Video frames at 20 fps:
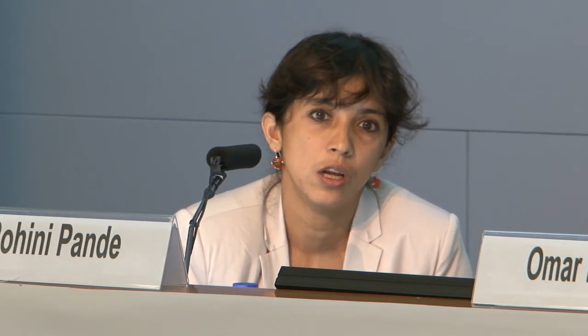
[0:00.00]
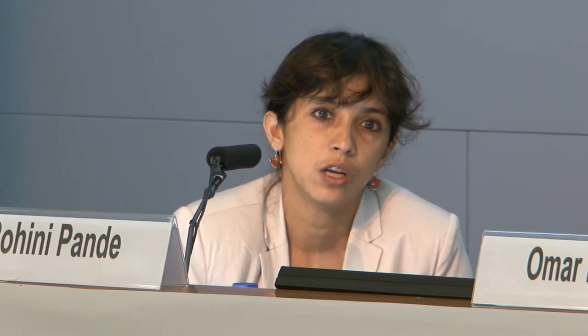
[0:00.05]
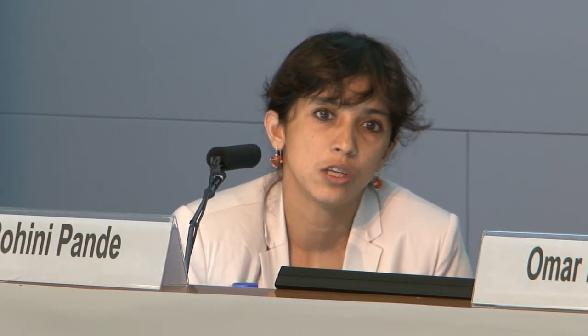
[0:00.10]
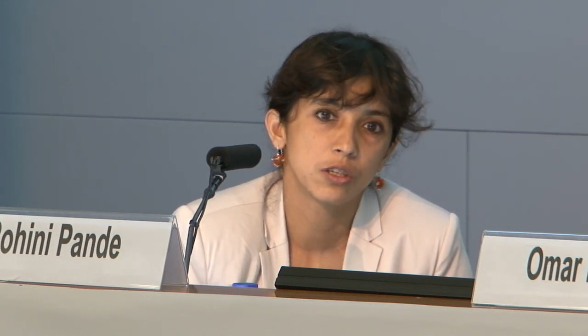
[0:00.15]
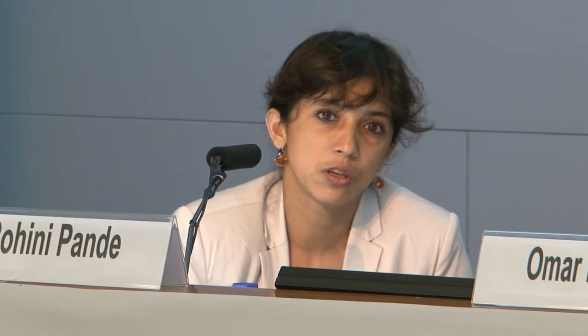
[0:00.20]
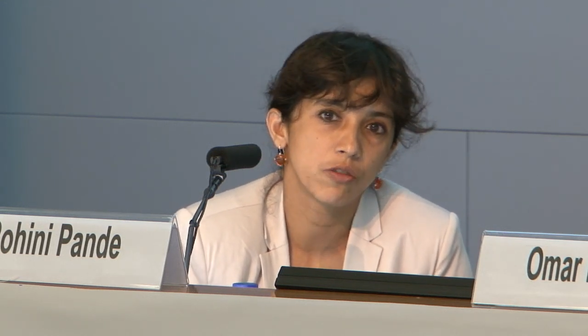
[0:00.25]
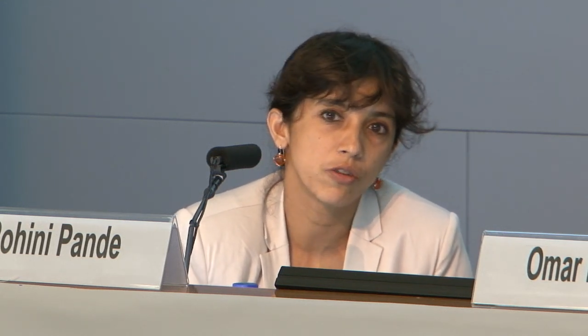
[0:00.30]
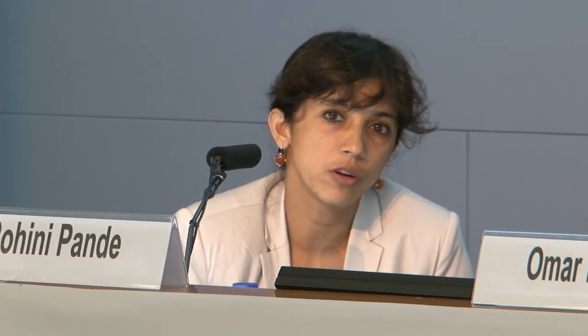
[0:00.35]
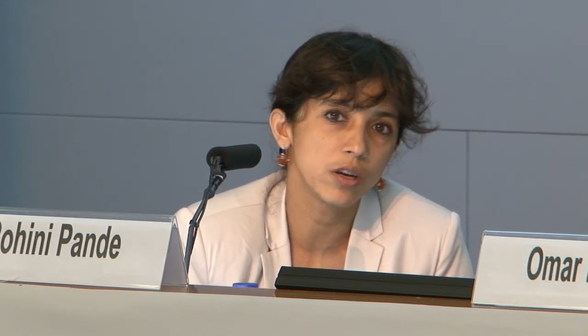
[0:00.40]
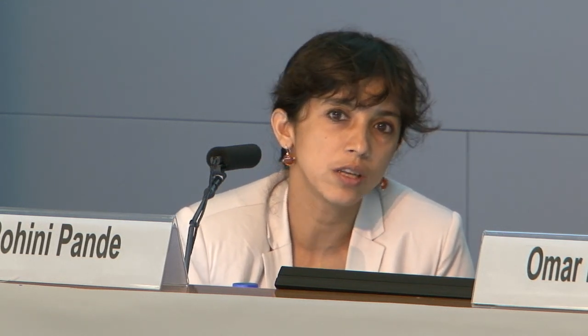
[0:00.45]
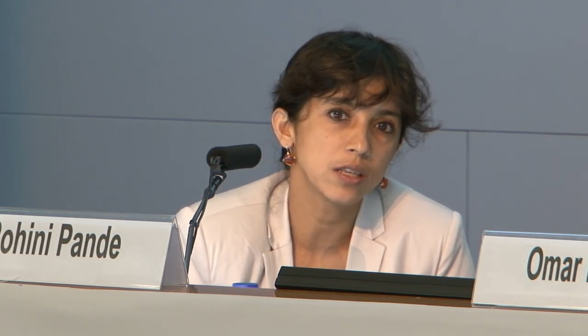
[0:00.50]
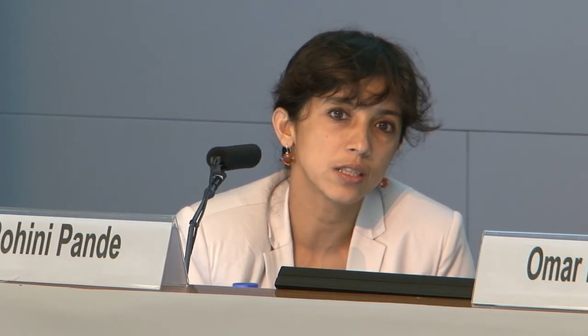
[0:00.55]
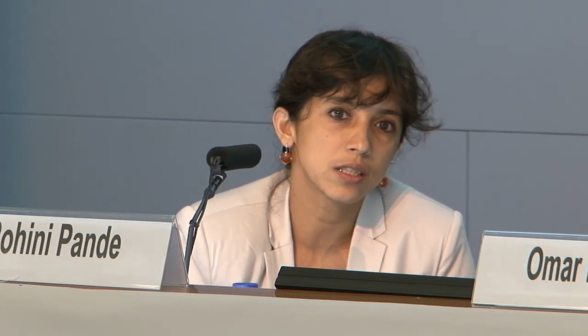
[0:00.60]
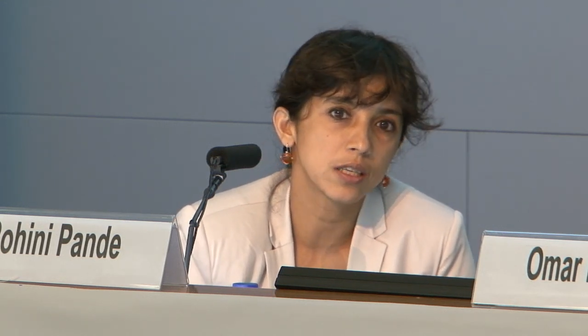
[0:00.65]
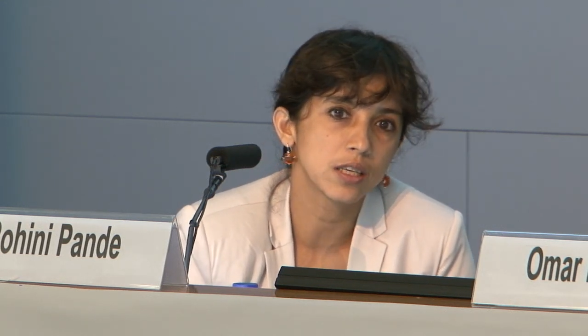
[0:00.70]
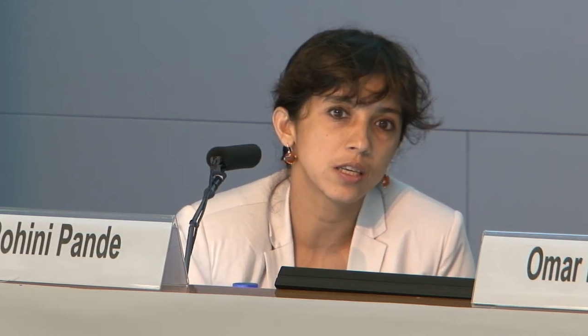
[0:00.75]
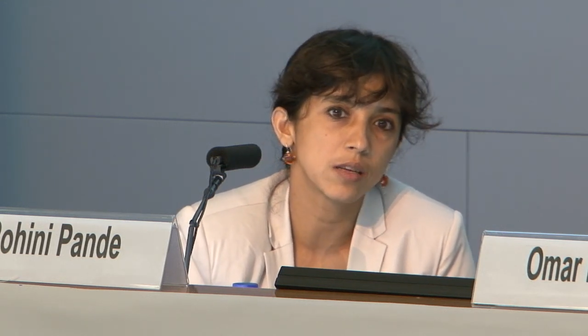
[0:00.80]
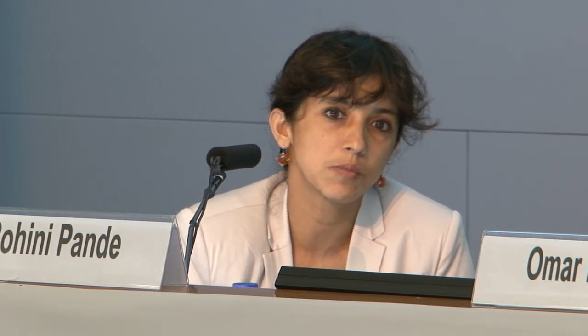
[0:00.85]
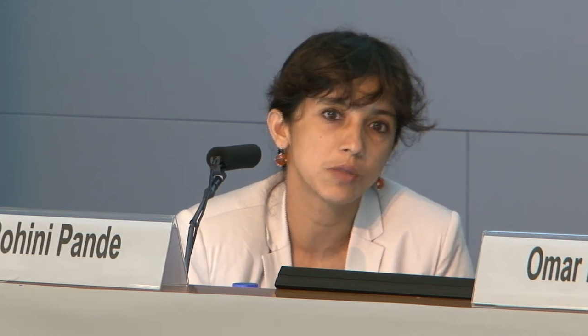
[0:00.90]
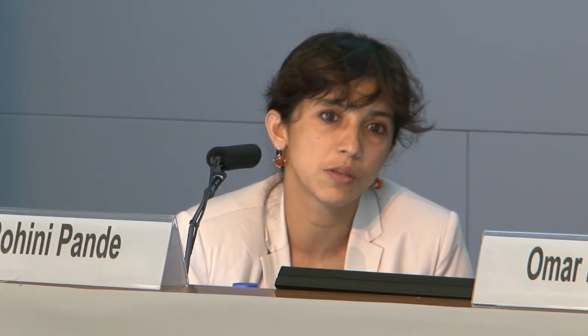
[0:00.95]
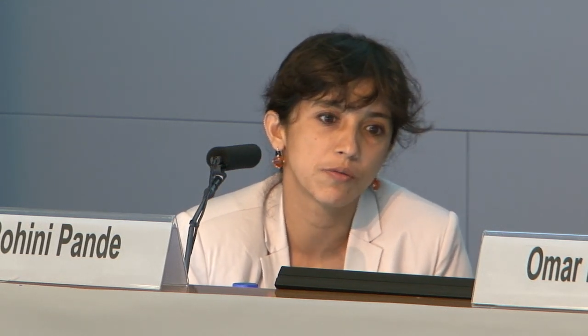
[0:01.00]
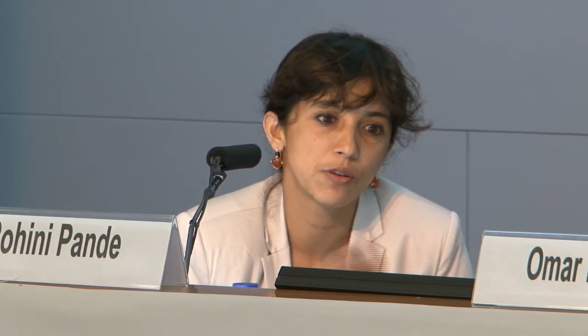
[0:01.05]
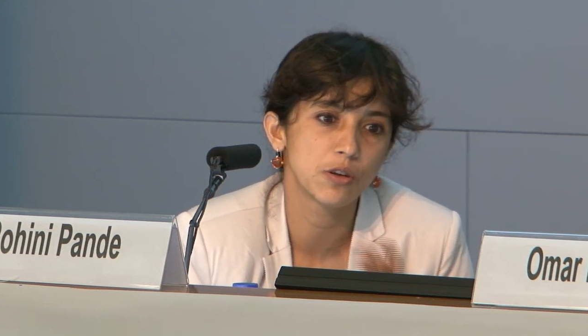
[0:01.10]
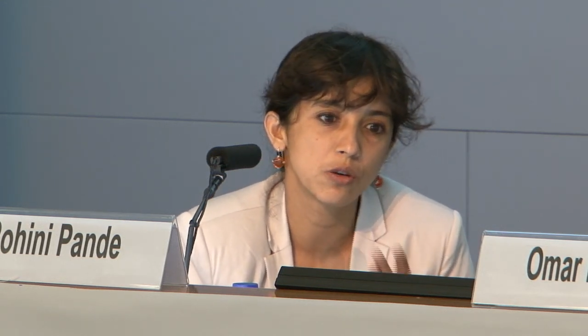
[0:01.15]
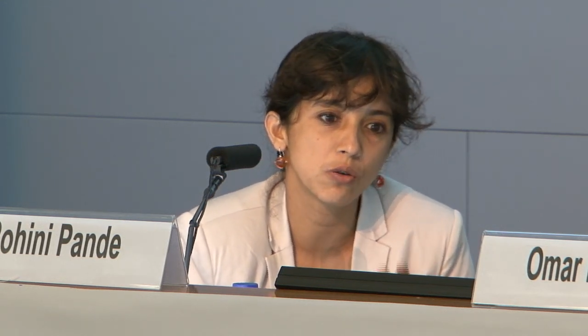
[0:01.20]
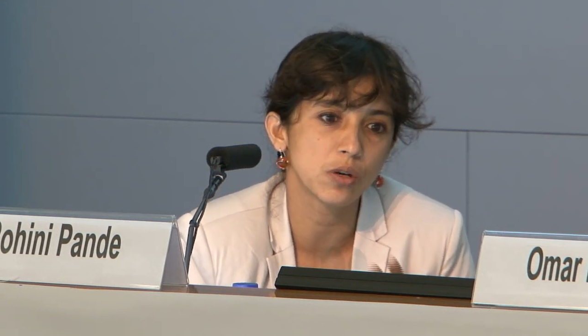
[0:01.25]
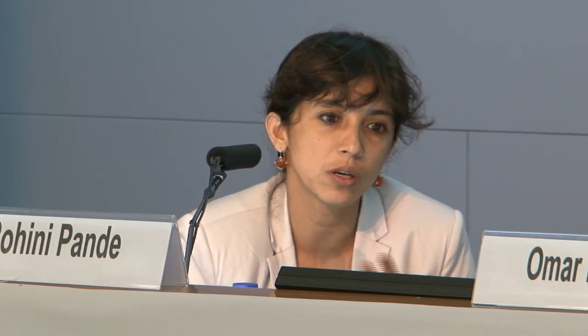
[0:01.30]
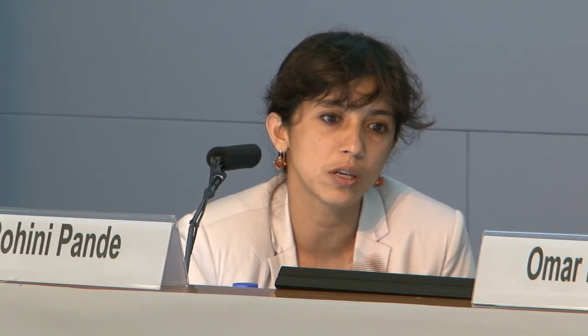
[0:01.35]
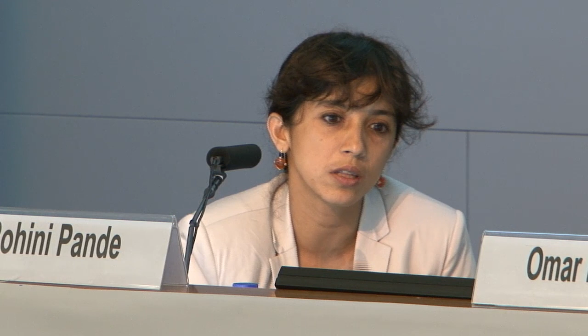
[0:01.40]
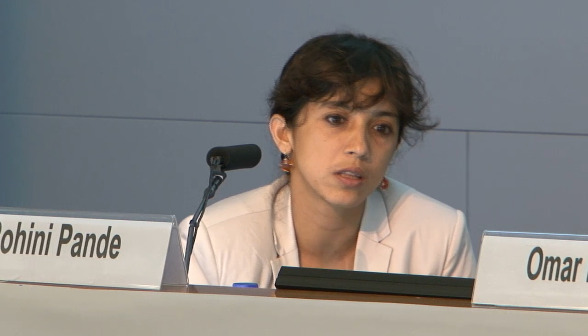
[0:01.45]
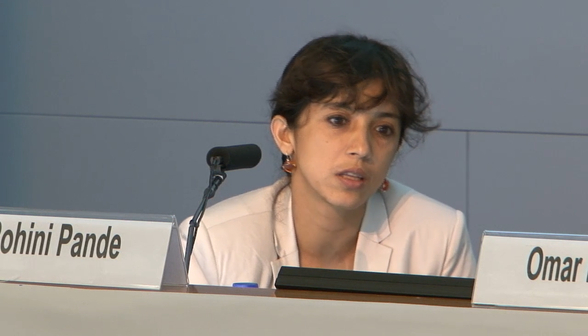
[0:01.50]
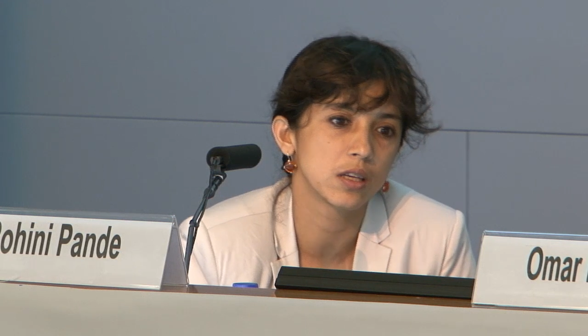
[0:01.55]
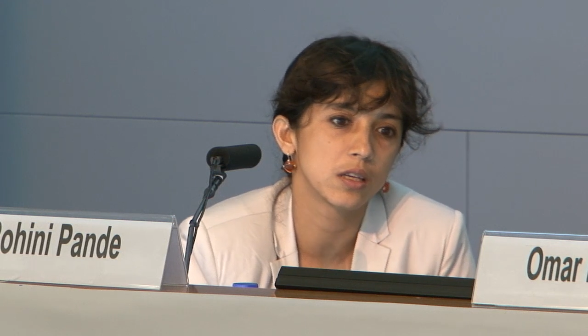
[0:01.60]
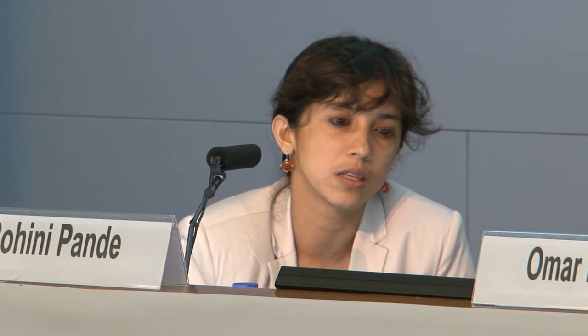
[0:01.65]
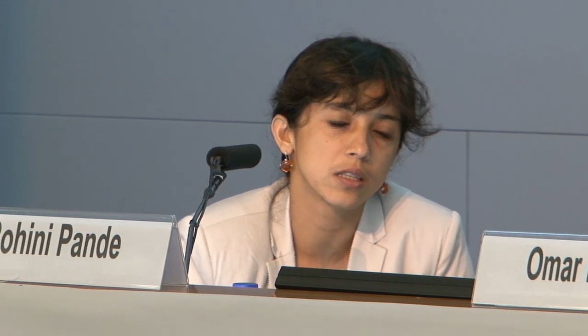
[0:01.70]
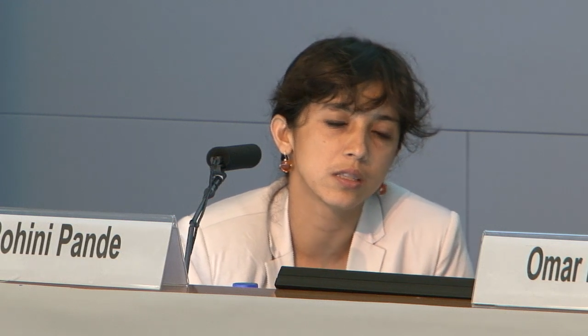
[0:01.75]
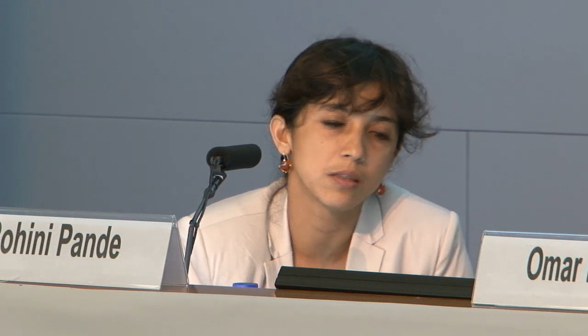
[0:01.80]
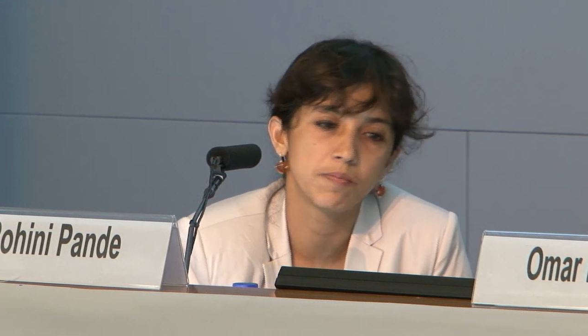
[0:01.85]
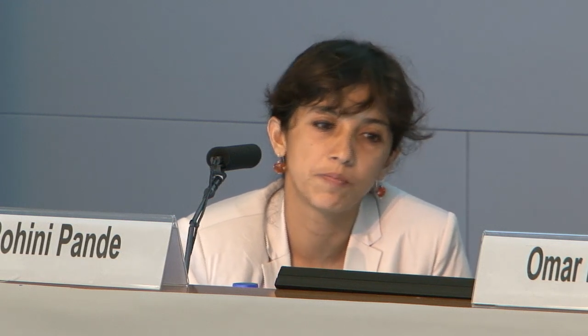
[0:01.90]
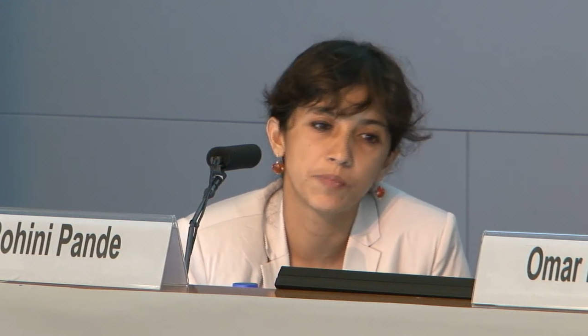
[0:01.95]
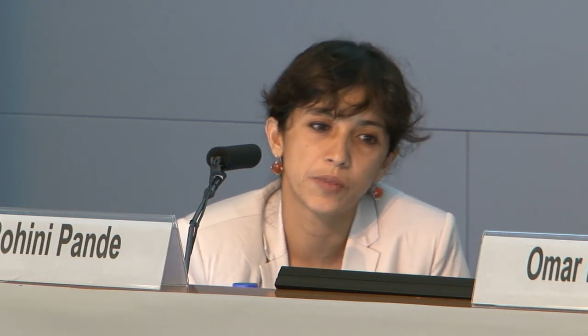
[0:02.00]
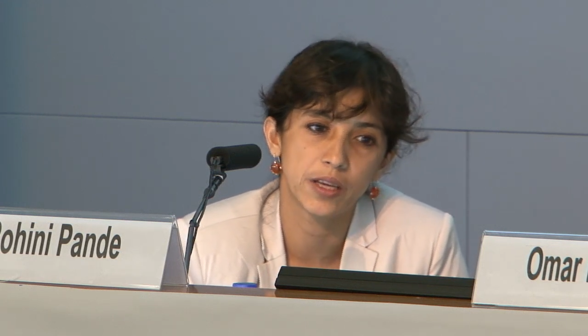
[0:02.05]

So it really seems, if you look at this,